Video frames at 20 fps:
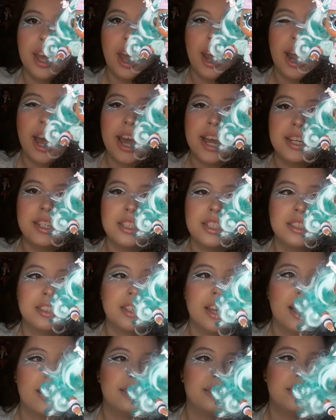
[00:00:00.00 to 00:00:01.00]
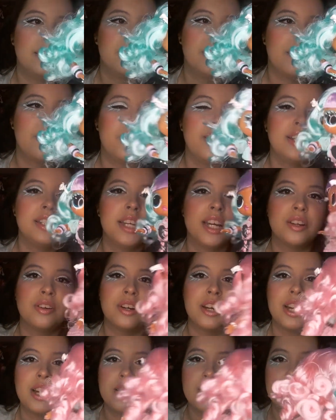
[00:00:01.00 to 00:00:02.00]
and I just love it. And
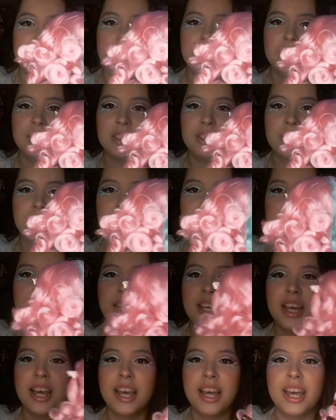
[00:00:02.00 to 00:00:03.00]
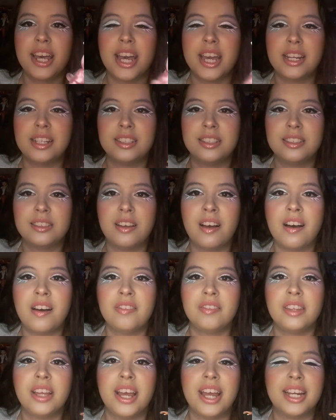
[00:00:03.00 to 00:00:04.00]
her hair is curly and is
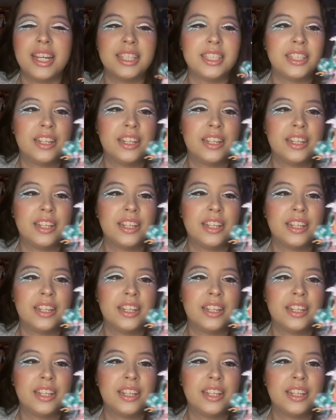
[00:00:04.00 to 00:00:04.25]
soft and